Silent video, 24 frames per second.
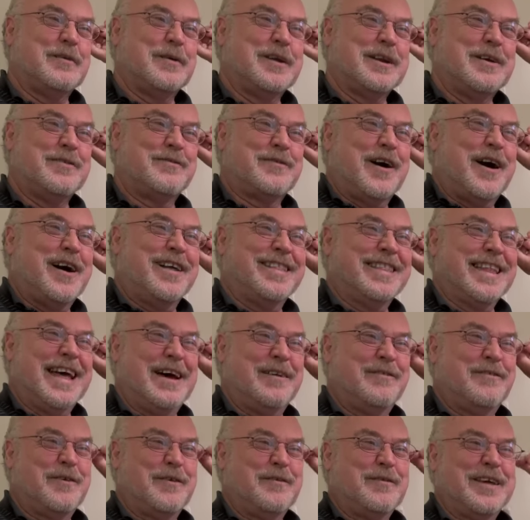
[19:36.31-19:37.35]
wouldn't have gotten
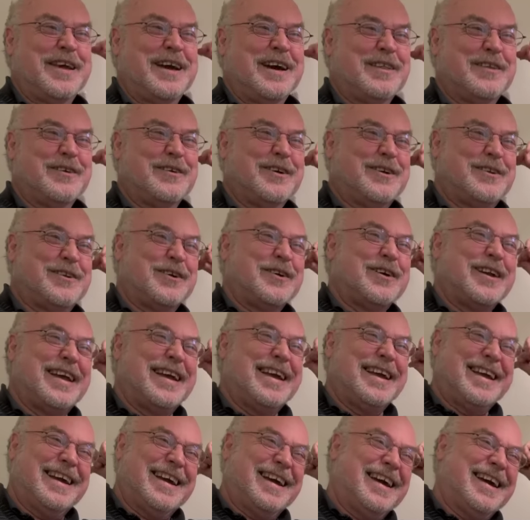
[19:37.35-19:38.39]
that from the other
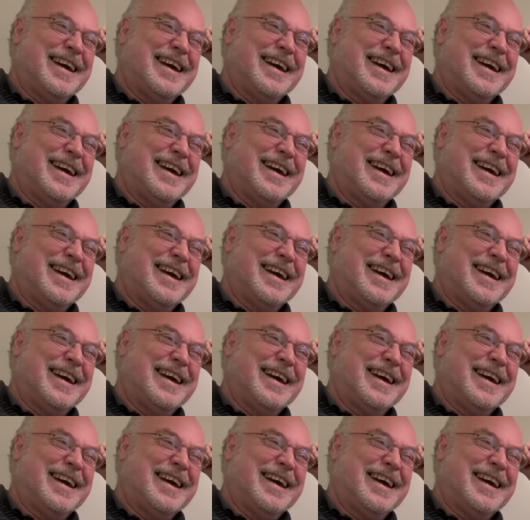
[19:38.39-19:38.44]
attorney.